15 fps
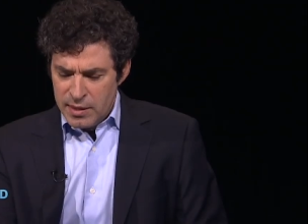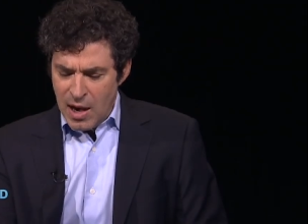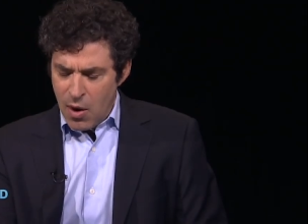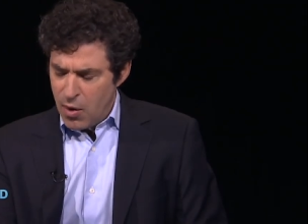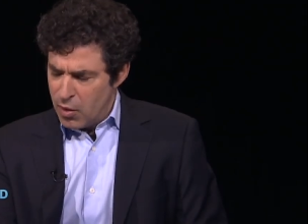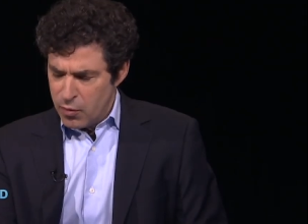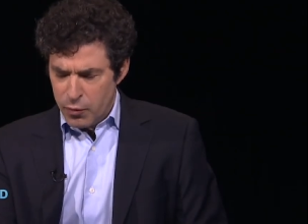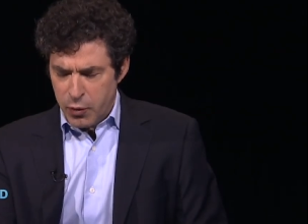
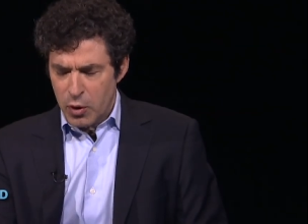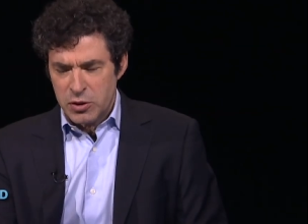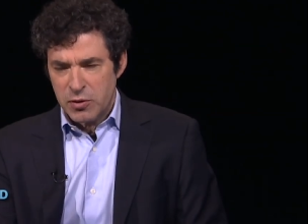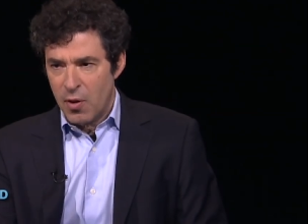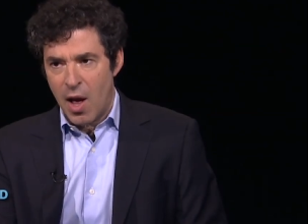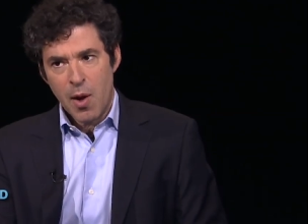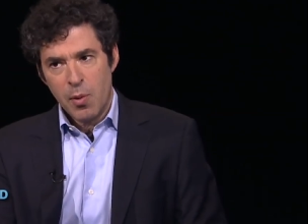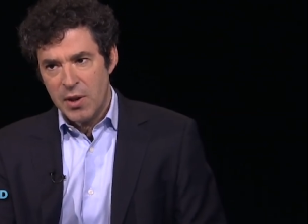Now, first
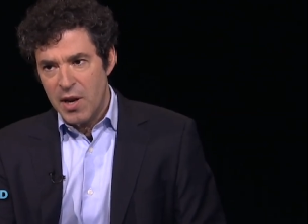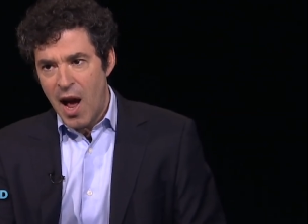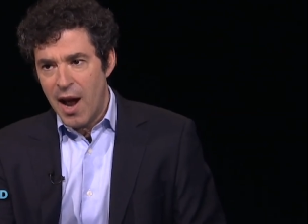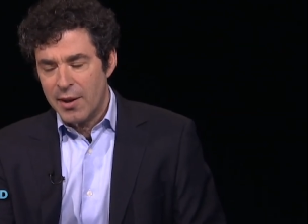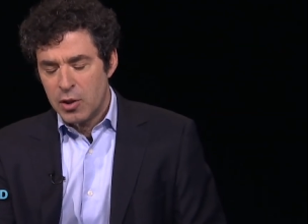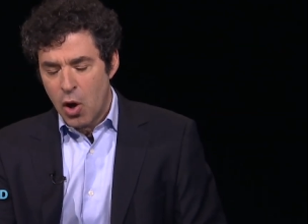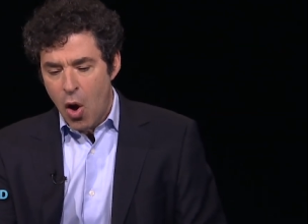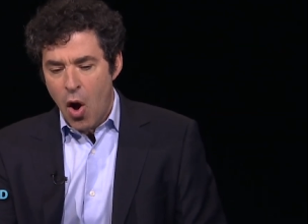of all, I would
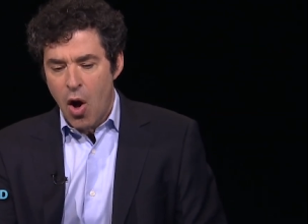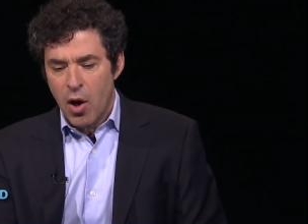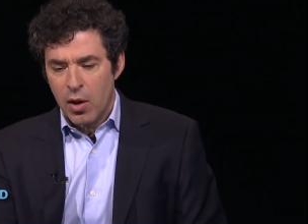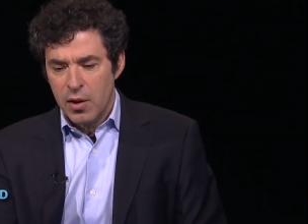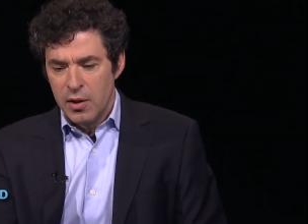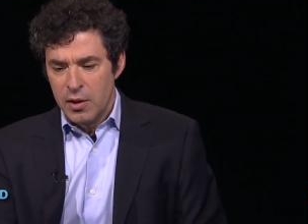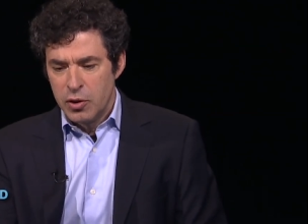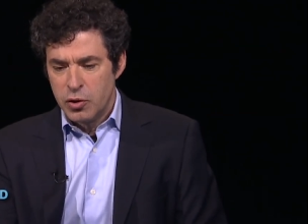not
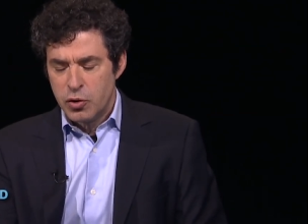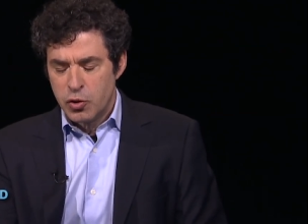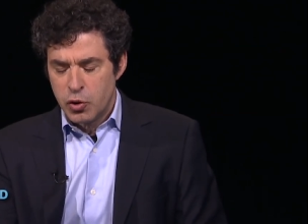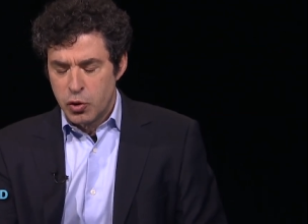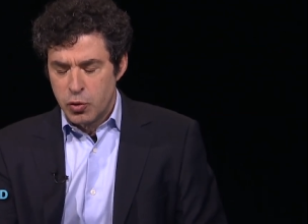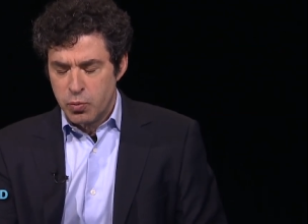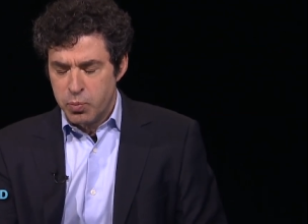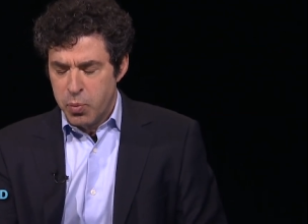call
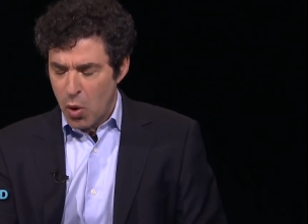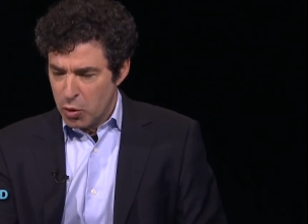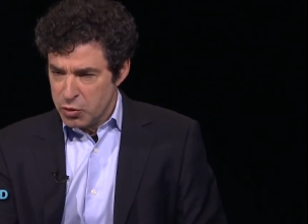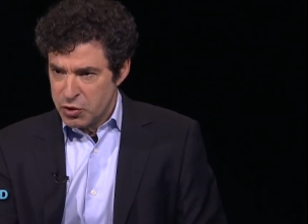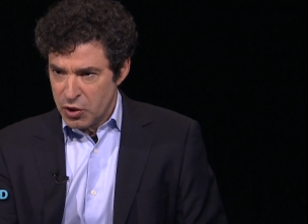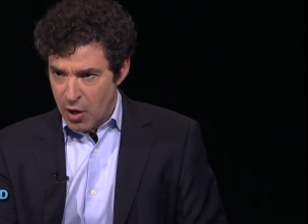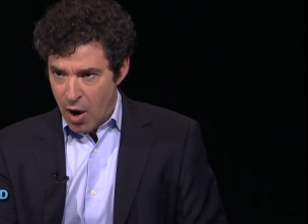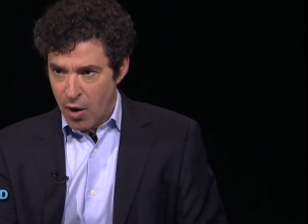
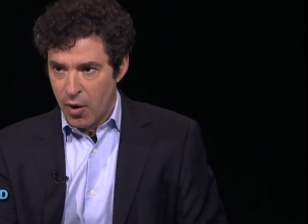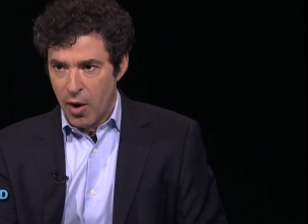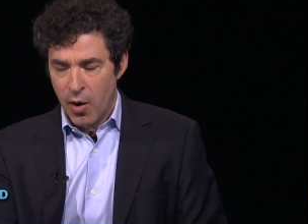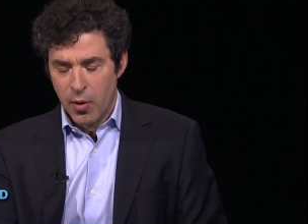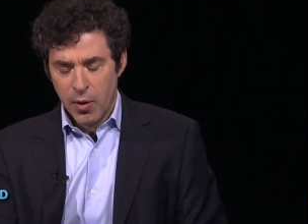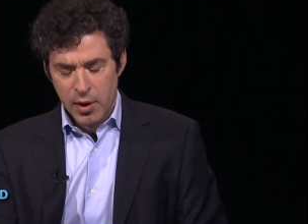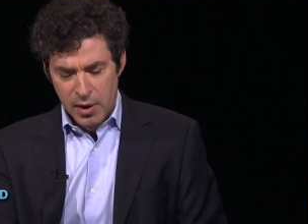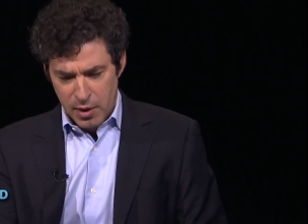
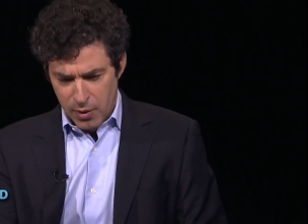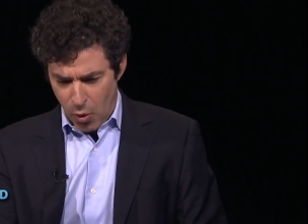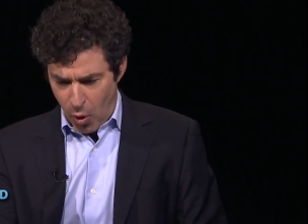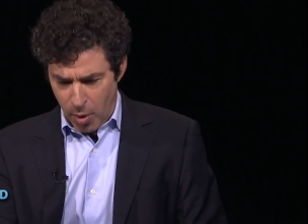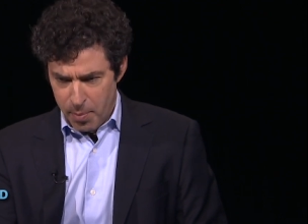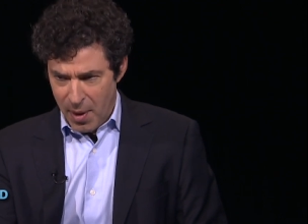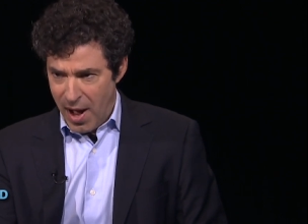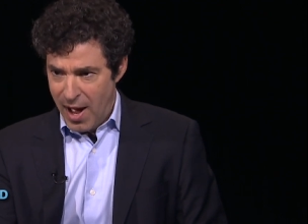Bolsonaro
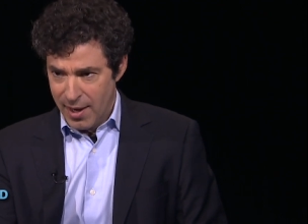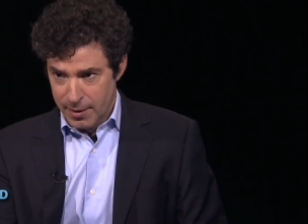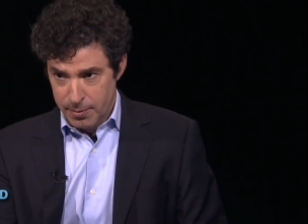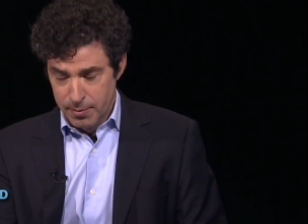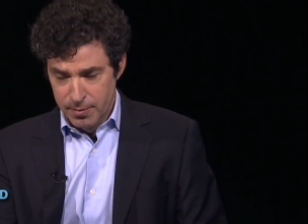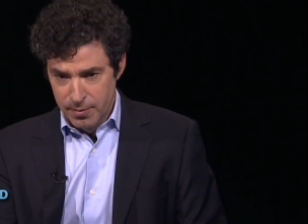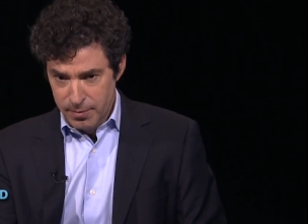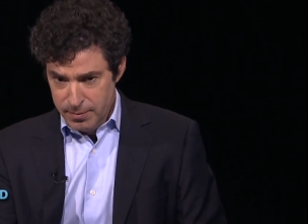or Bon
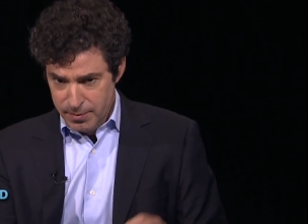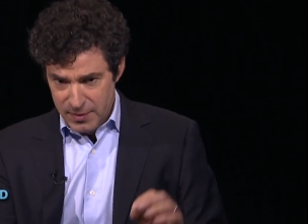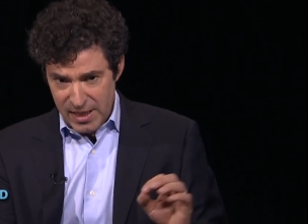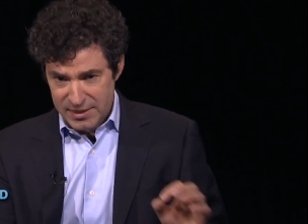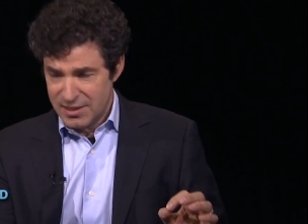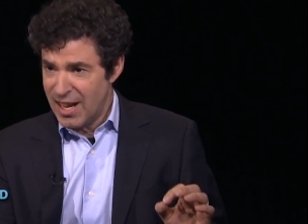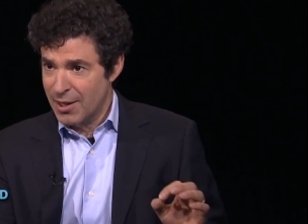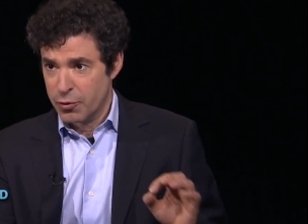
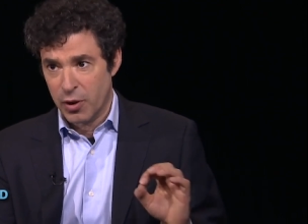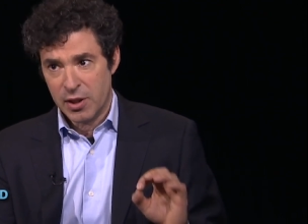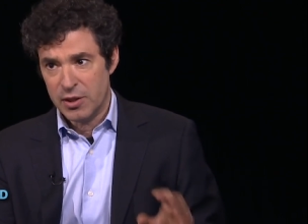etc.,